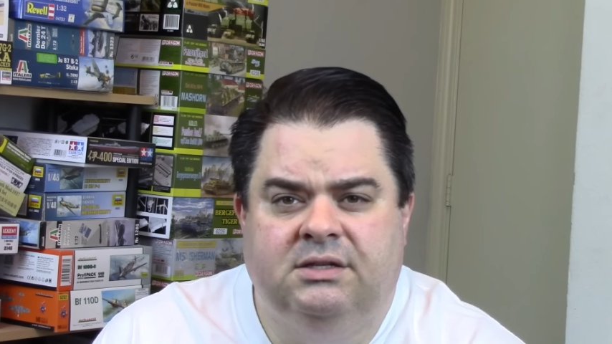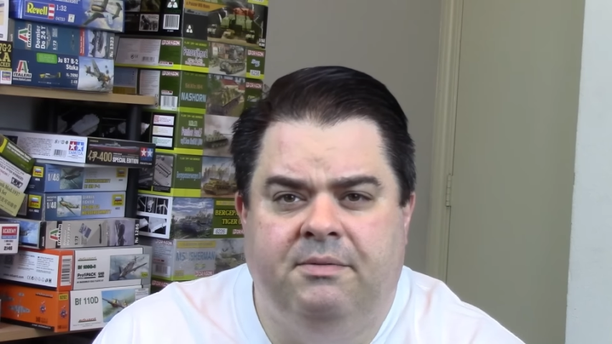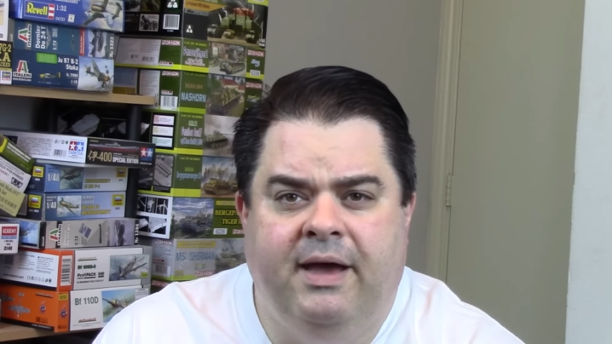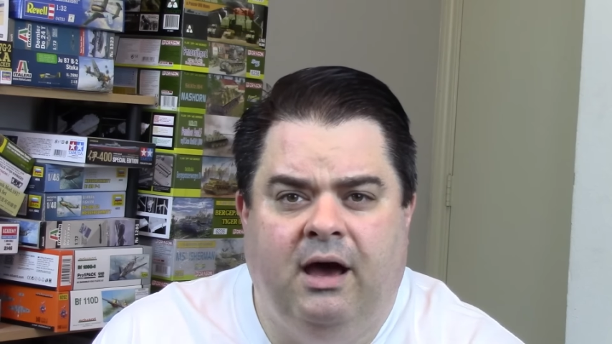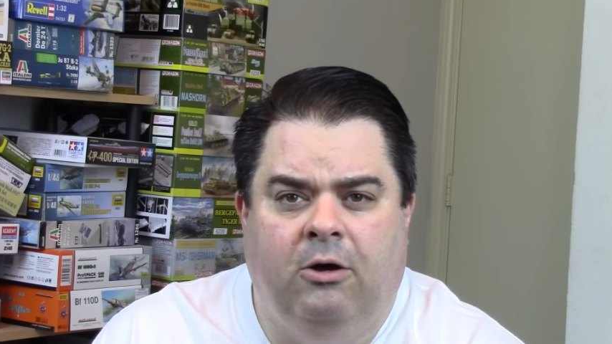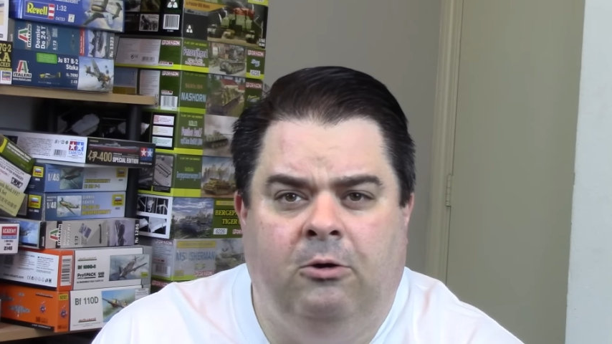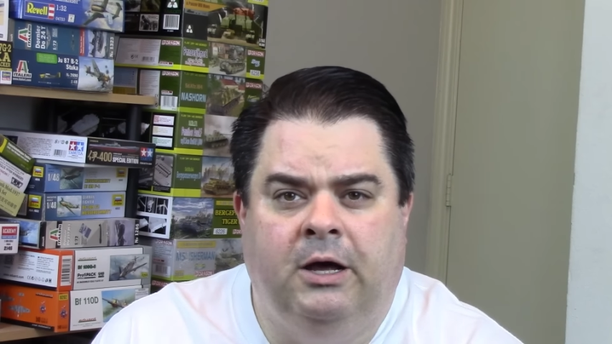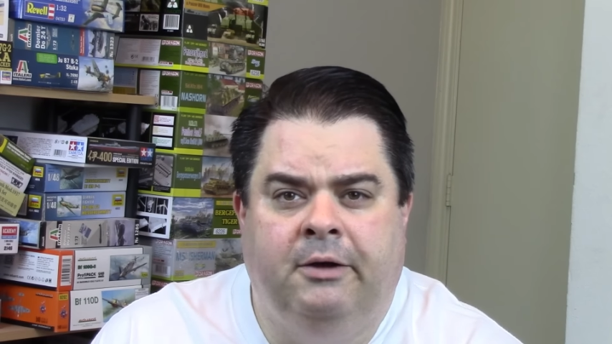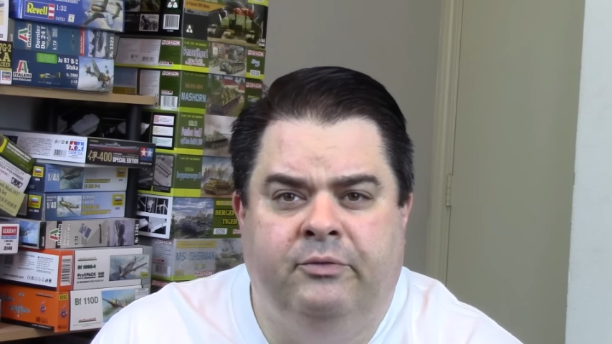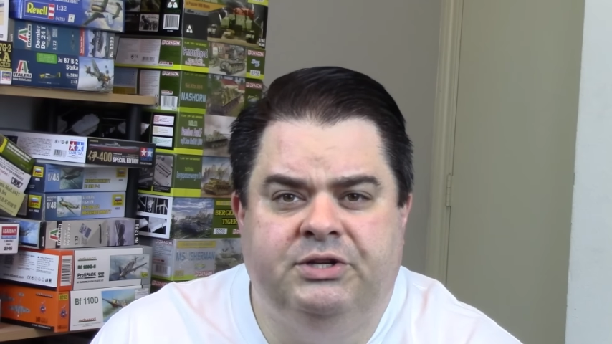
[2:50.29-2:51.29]

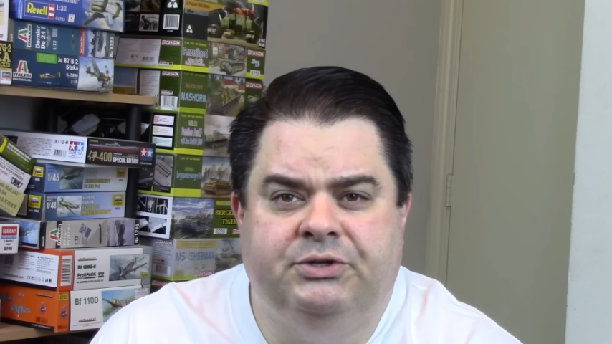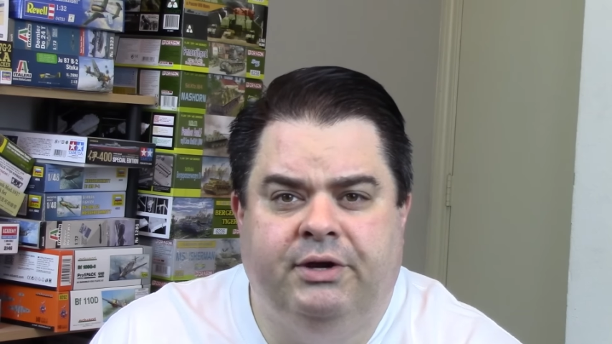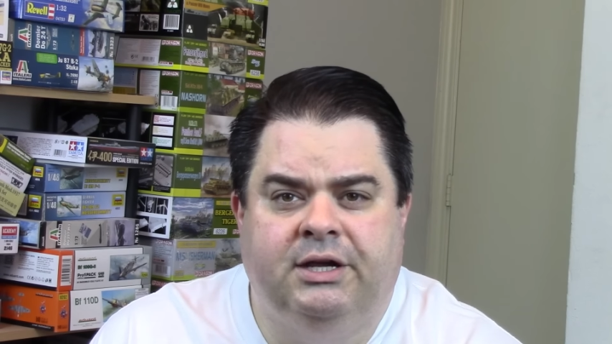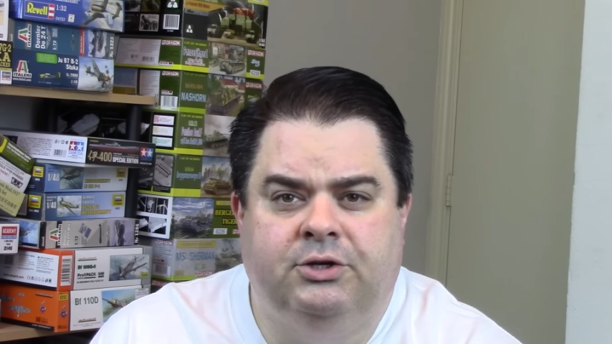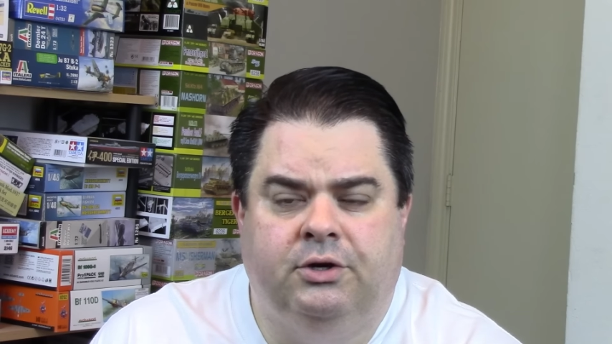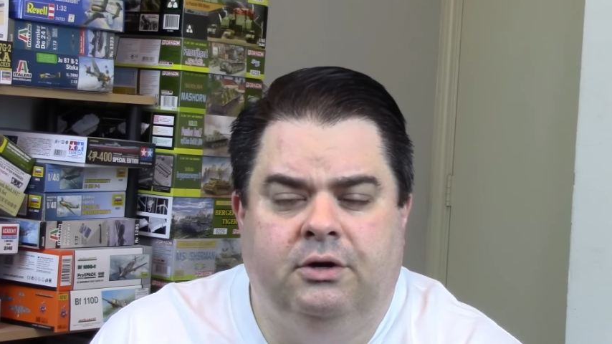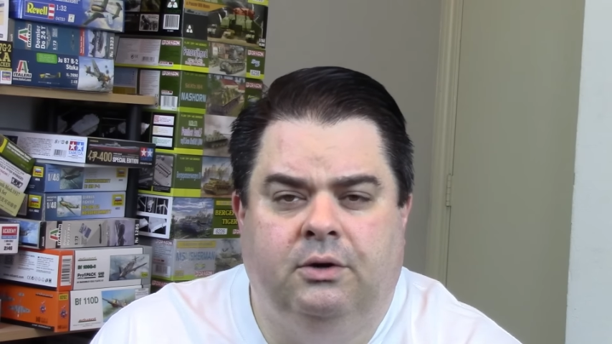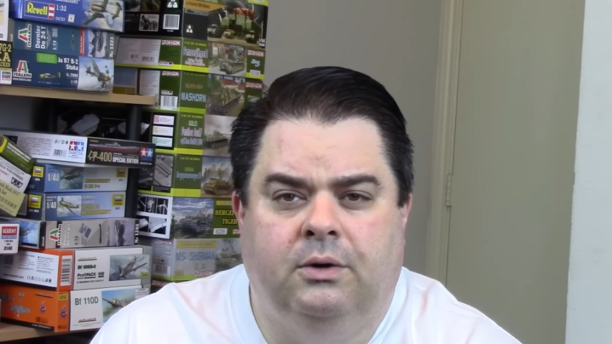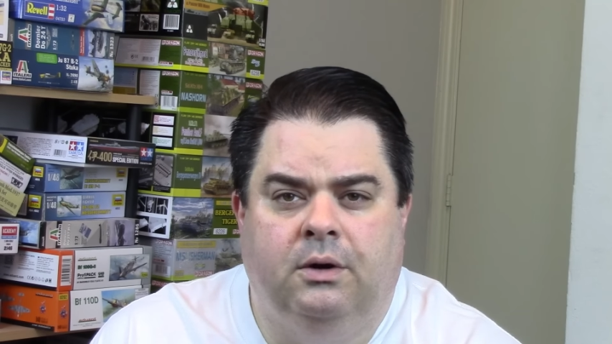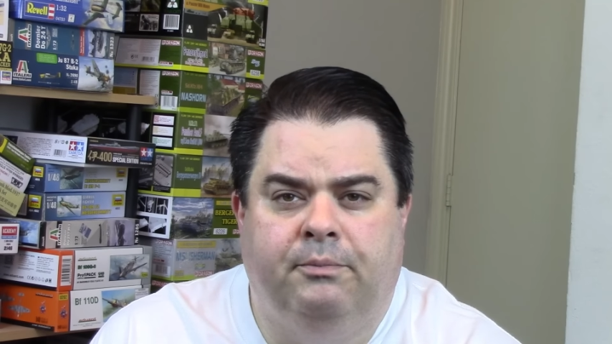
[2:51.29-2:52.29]
somehow uh, restrict or
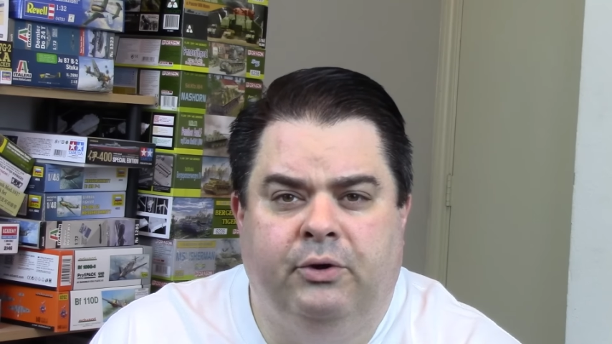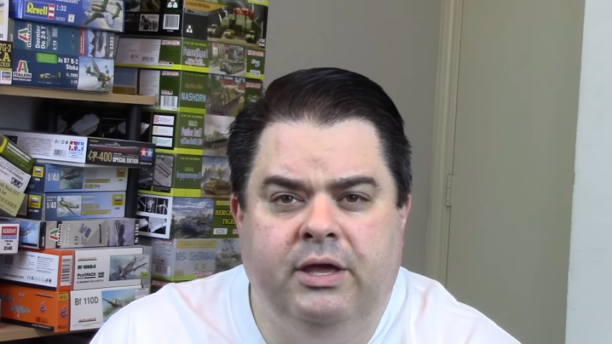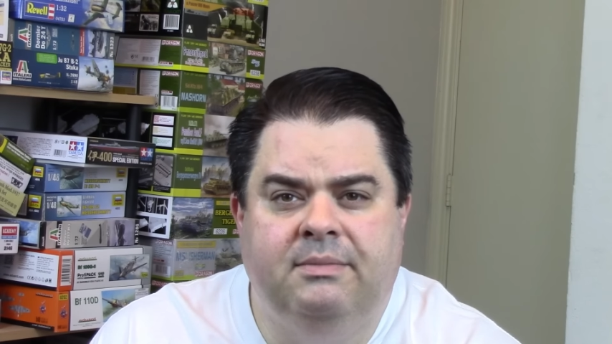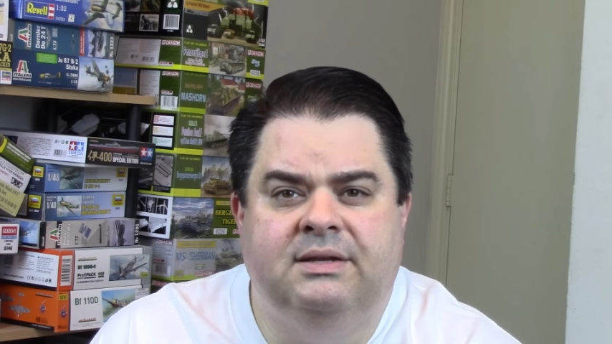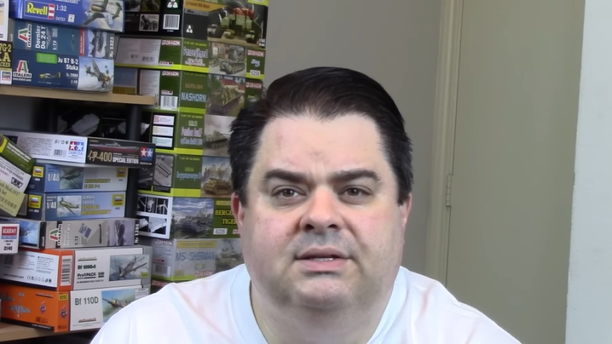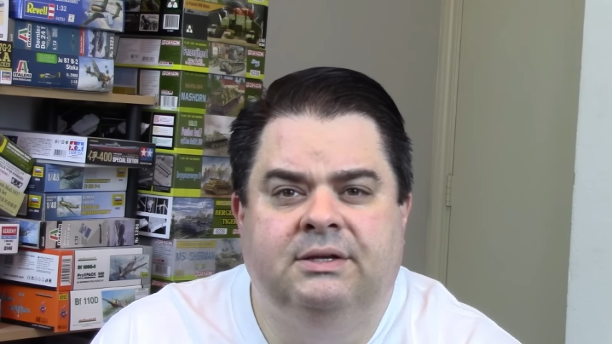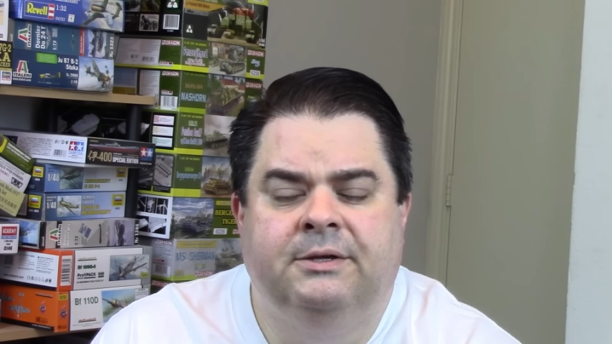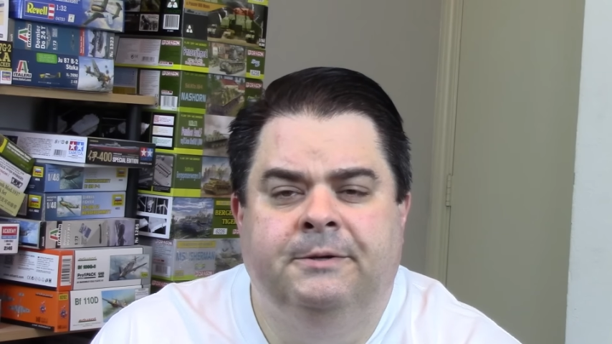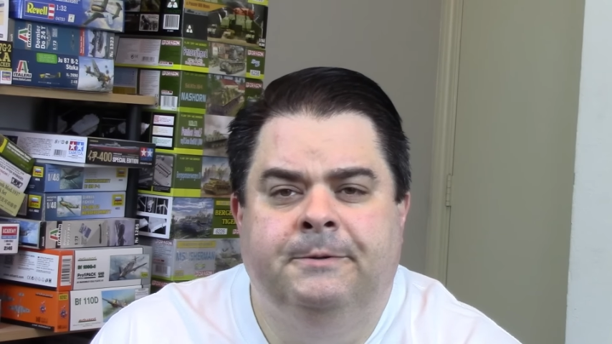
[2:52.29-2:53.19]
or prohibit